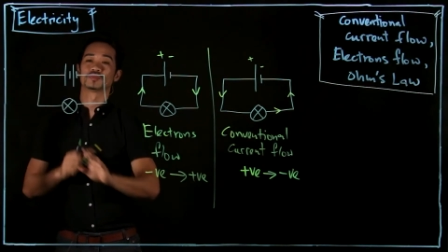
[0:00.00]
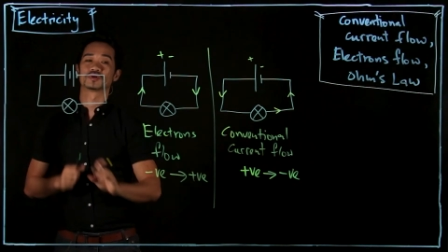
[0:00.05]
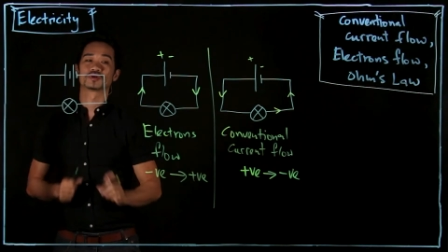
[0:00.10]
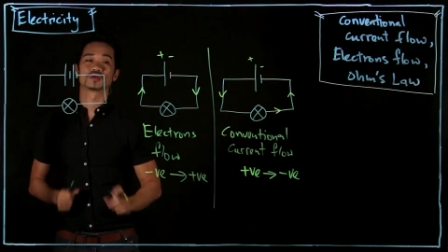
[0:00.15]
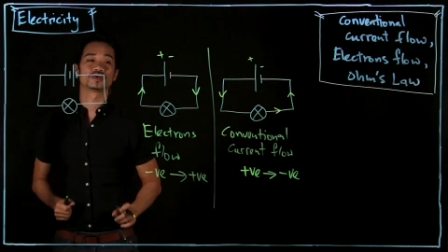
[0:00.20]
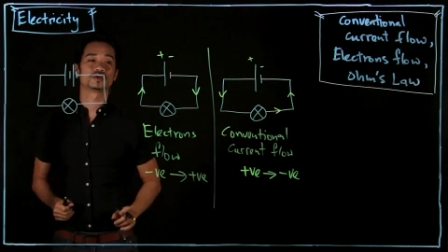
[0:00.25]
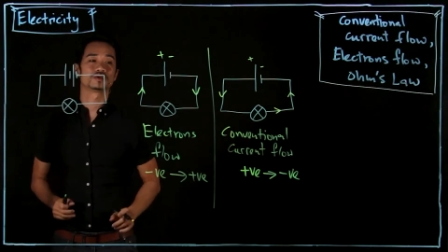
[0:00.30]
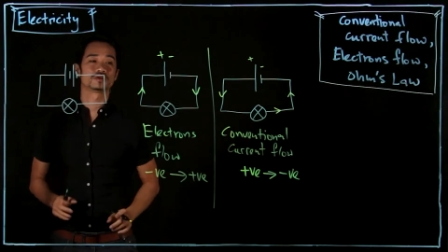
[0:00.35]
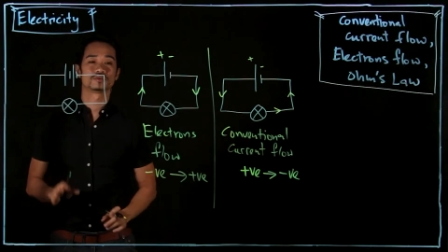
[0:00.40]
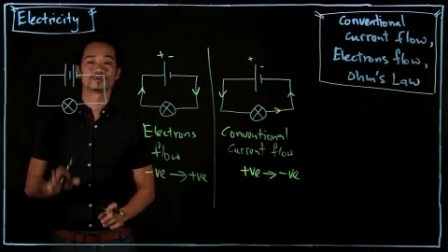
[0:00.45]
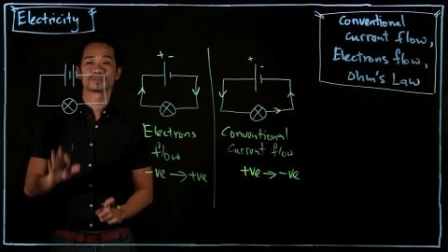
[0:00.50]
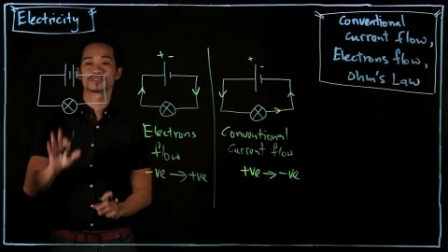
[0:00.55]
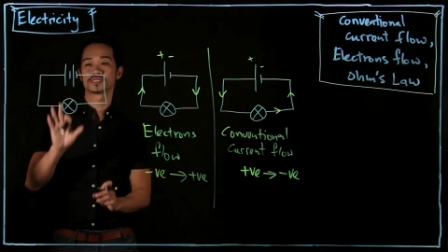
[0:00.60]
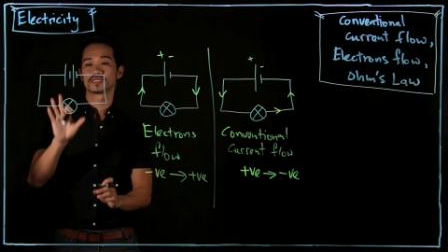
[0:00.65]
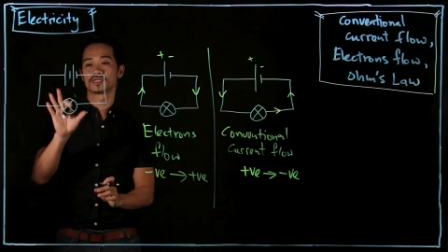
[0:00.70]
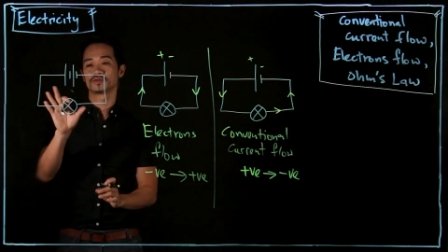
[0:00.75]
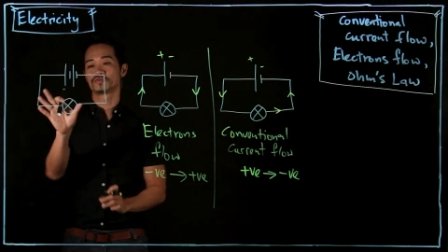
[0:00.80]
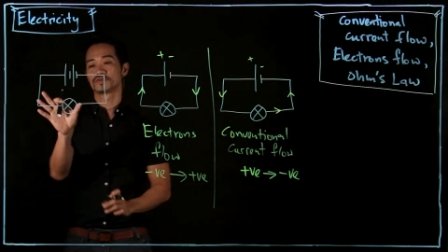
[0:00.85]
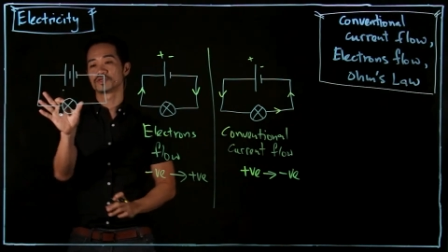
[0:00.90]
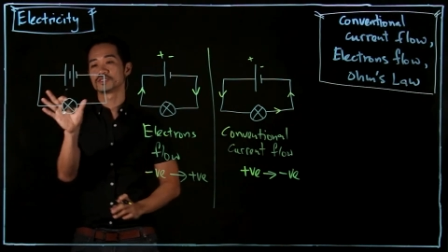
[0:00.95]
Okay, what's the
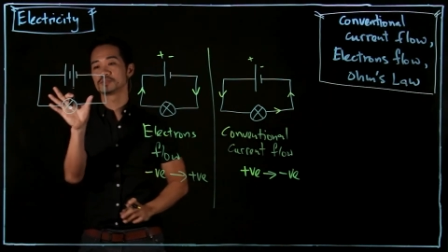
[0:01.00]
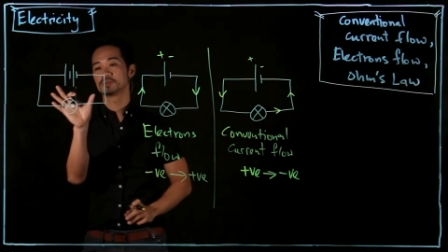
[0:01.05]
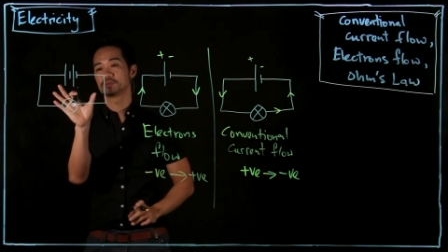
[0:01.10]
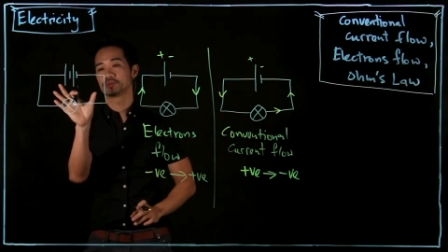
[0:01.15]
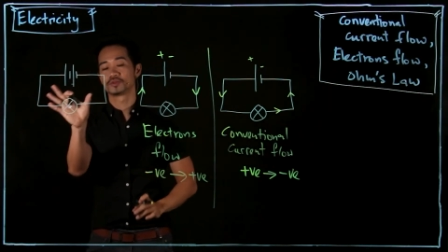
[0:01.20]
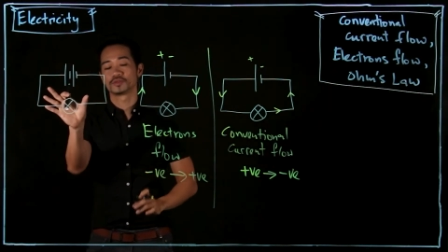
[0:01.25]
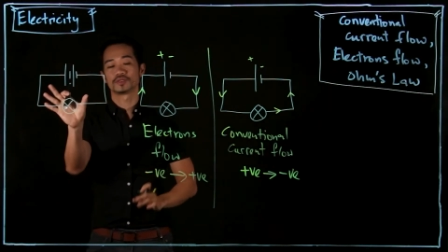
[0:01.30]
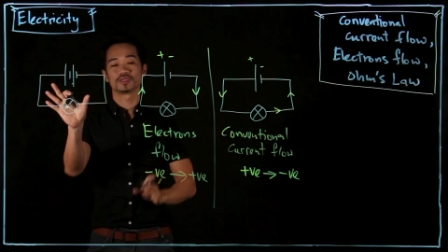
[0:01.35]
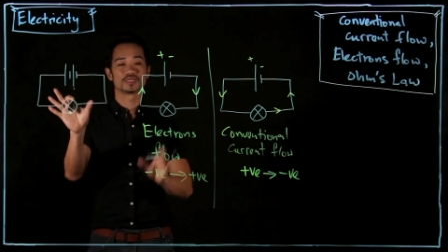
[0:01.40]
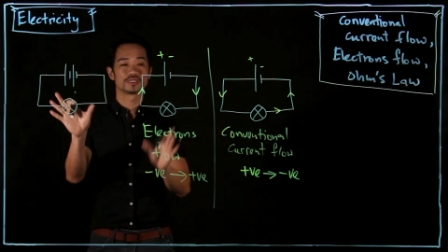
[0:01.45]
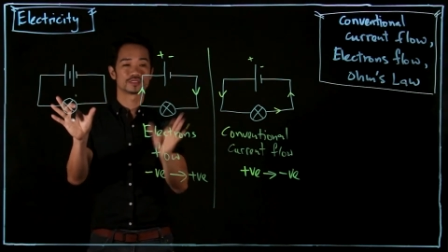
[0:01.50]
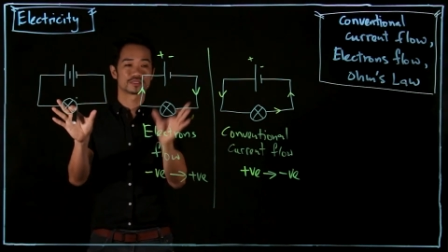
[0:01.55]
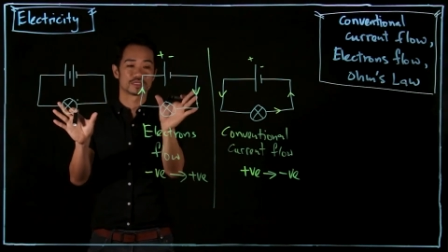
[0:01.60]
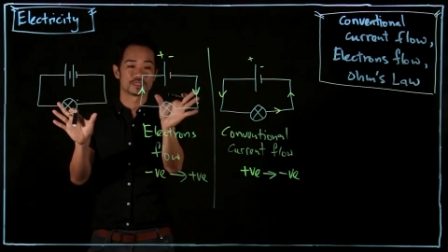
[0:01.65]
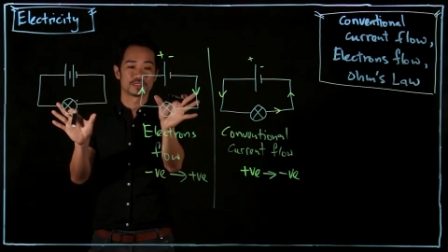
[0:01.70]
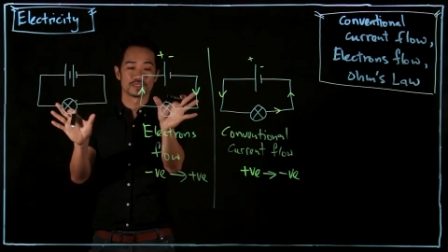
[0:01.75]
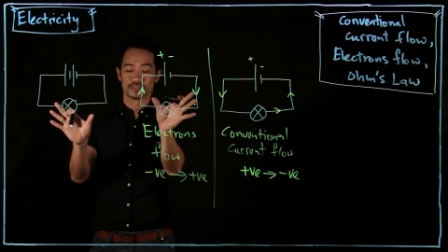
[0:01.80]
difference between this and